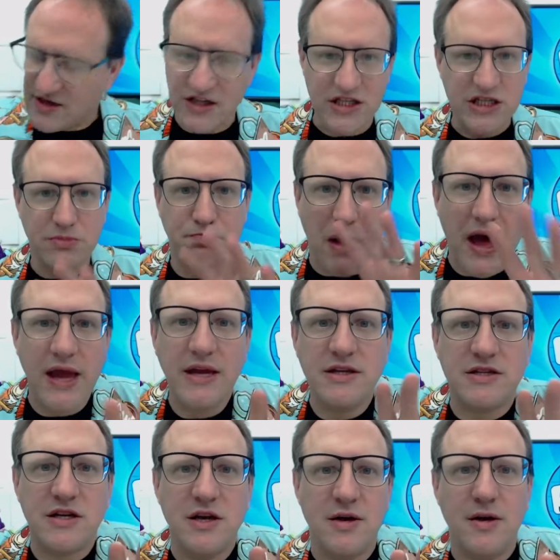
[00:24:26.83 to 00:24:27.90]

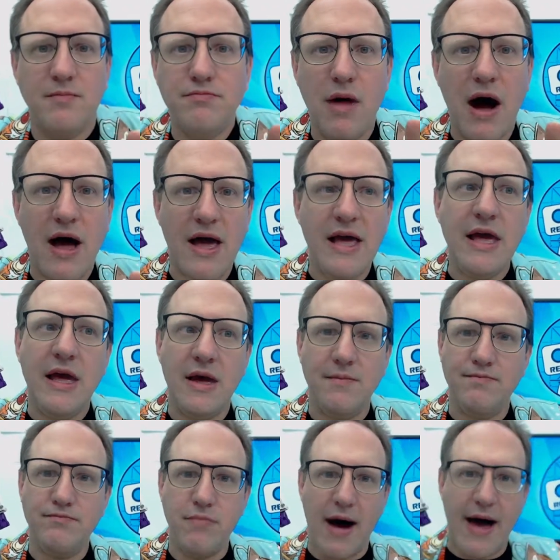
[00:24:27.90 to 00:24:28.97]
despite my
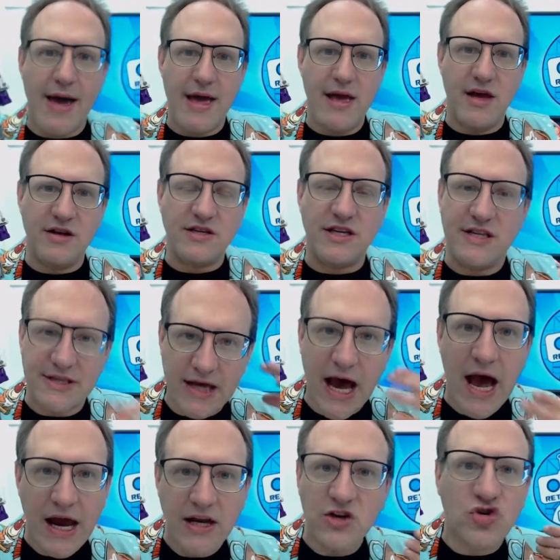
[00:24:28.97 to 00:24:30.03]
my
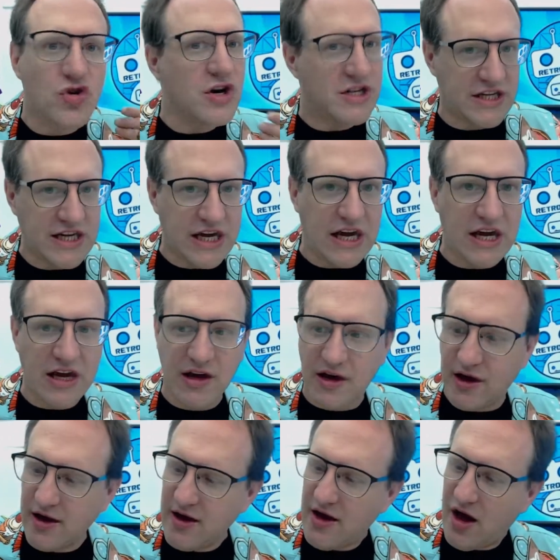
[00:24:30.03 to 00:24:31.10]
design critique